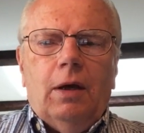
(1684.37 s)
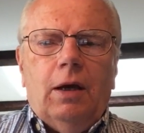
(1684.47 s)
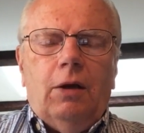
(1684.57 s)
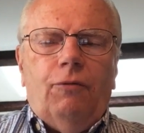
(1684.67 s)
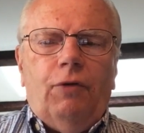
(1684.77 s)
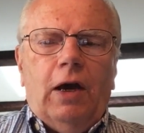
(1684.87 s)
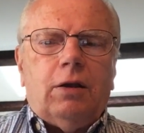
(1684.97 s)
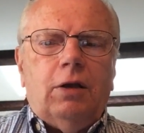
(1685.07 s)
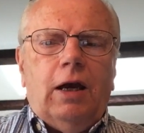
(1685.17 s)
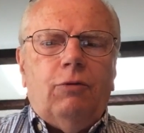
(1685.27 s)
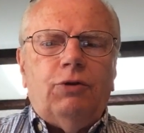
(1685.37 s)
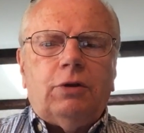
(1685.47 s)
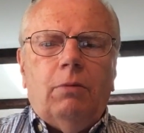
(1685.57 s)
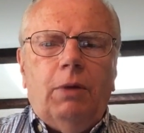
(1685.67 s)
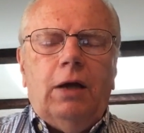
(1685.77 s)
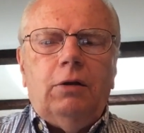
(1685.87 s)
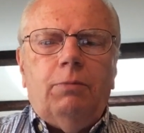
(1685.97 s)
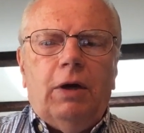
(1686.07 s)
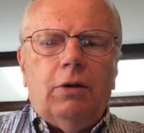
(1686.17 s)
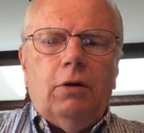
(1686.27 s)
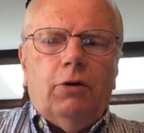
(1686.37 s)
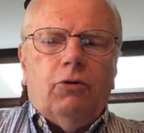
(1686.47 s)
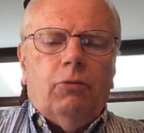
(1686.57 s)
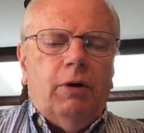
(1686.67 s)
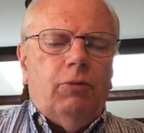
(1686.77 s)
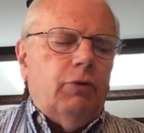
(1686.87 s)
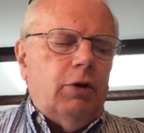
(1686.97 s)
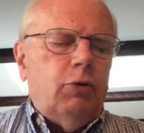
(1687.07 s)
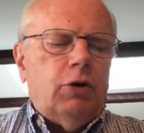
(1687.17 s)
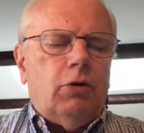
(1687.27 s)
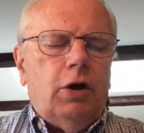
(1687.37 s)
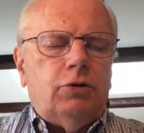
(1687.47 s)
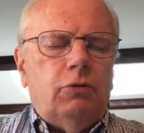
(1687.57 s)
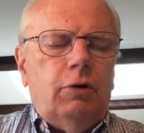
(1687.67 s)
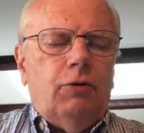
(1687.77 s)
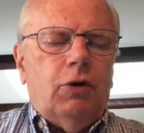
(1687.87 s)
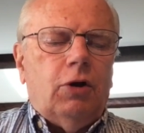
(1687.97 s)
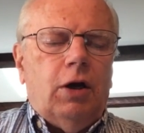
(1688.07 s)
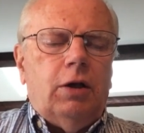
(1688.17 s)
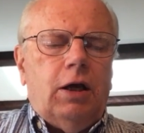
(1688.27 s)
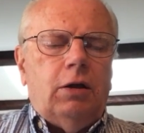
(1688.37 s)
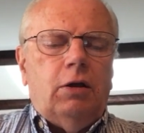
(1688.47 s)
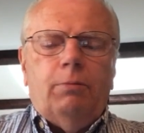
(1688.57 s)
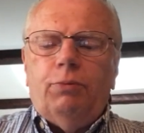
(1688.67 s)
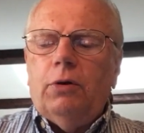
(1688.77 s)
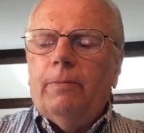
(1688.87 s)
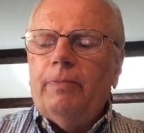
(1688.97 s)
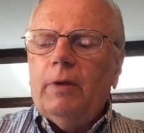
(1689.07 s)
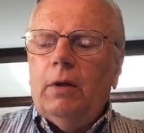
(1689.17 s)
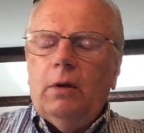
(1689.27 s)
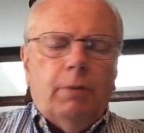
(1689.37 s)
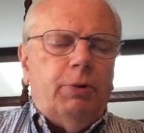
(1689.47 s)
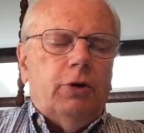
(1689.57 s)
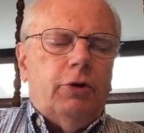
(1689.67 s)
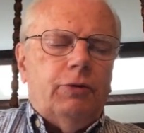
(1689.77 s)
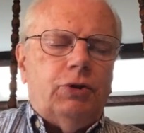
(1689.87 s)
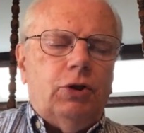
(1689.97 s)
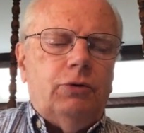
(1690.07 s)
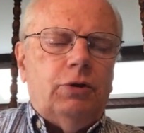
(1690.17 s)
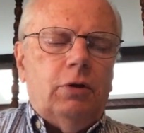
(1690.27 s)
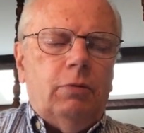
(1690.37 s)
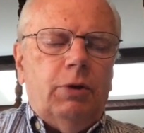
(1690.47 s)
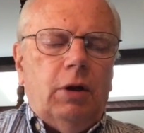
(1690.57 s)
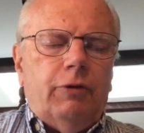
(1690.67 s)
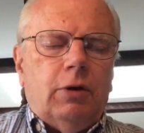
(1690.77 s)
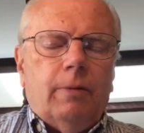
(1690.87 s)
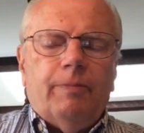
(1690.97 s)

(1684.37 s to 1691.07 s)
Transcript: And in fact, that was commanded by the Lord. Remember when they went across the river, God had them put a pillar of stones in the middle of it.